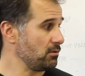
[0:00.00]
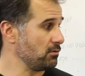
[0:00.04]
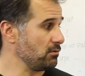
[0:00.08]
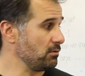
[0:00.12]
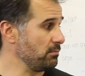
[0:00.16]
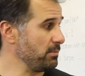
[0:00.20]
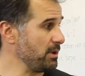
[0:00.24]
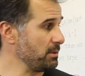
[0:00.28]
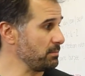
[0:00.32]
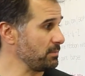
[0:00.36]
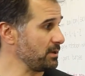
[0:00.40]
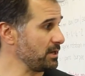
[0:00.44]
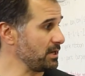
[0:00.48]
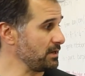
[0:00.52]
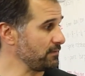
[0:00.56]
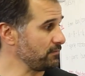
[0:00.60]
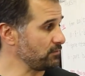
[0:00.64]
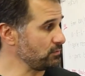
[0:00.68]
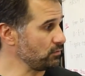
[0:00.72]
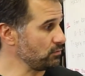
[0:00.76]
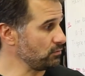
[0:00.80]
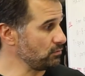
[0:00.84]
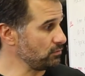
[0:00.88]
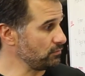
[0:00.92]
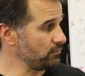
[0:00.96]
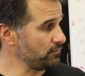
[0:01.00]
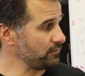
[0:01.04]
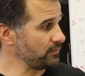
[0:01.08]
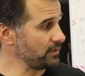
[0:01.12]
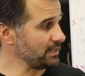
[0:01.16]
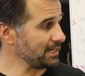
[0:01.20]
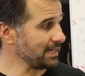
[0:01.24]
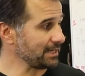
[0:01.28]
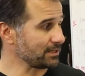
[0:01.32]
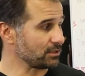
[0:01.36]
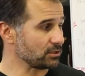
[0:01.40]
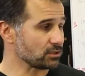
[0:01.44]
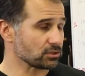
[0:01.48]
Remember, if you
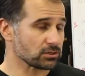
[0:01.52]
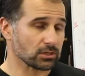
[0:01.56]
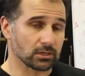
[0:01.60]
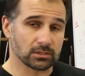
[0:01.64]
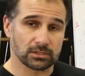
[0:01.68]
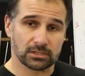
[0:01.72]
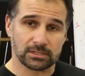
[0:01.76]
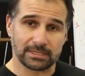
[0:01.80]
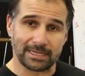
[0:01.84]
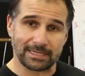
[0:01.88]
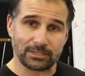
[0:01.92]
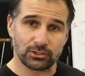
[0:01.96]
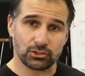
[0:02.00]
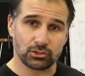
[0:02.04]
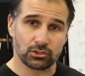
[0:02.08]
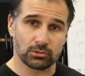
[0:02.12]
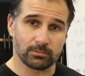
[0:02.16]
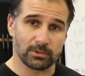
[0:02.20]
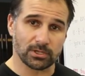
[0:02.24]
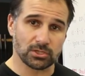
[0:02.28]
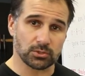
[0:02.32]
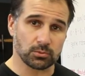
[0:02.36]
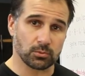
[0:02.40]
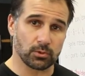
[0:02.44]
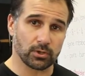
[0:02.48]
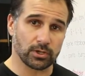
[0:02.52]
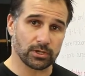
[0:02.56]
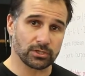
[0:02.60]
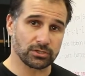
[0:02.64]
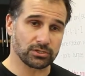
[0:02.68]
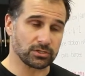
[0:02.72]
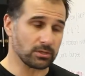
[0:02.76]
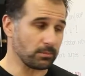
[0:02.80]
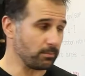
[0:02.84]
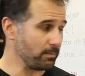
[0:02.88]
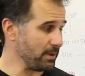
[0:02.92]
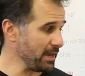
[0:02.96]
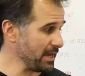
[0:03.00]
feel like you're starting to take too much work
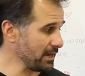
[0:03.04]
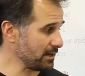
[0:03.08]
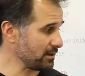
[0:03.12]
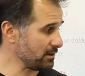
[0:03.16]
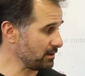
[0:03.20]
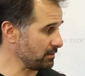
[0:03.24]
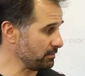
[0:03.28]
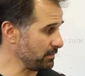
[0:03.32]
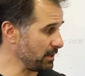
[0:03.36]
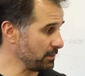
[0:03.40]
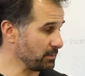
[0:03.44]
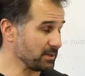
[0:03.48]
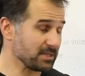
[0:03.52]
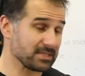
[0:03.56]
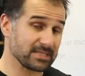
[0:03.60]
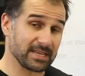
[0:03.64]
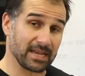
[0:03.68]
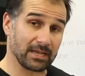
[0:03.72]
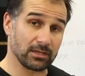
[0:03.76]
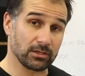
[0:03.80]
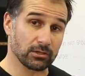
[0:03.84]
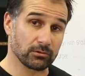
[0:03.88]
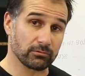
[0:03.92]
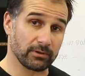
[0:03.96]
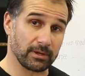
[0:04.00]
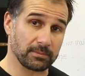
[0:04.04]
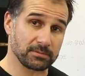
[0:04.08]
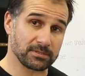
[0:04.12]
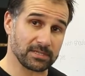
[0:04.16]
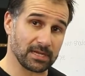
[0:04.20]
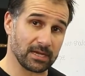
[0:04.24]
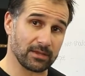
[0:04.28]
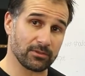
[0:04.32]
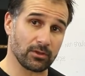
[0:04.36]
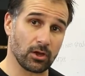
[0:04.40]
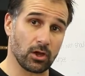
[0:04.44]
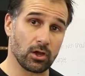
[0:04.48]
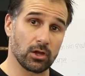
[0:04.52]
into the back, maybe scale your reps
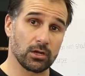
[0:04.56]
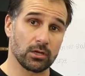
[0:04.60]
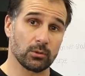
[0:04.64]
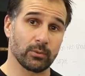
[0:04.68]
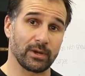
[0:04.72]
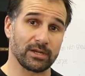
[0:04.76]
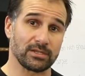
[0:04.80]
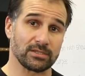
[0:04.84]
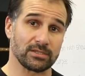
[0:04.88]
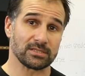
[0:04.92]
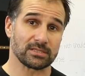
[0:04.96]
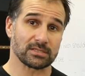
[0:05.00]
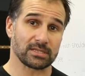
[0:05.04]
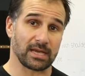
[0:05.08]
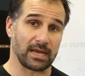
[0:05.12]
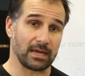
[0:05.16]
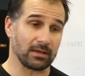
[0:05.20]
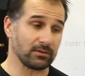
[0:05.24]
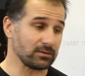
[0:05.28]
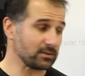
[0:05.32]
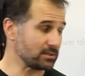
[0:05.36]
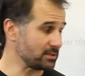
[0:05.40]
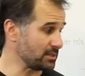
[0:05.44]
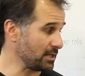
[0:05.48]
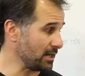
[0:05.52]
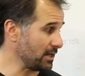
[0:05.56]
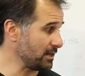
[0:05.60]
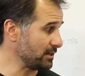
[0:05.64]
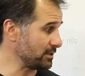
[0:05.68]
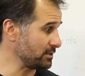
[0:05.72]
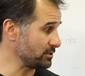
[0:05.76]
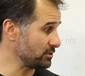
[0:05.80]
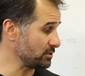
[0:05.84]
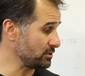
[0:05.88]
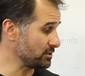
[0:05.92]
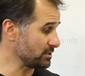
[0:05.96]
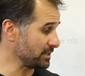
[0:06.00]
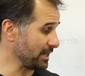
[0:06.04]
down. The only way scale this down
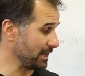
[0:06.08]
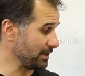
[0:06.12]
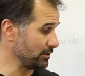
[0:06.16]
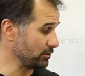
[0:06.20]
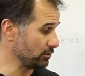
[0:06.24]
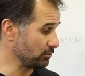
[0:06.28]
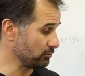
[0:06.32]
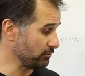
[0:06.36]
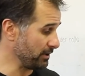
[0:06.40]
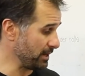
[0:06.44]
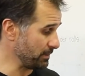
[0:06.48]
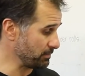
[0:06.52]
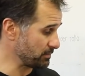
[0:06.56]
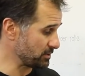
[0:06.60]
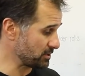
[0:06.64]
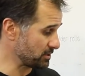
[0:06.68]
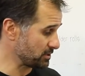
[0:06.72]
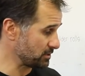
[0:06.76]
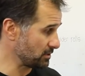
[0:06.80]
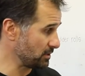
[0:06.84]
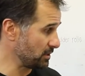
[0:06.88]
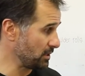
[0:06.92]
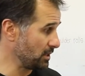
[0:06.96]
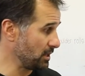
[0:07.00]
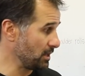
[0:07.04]
is to scale your reps.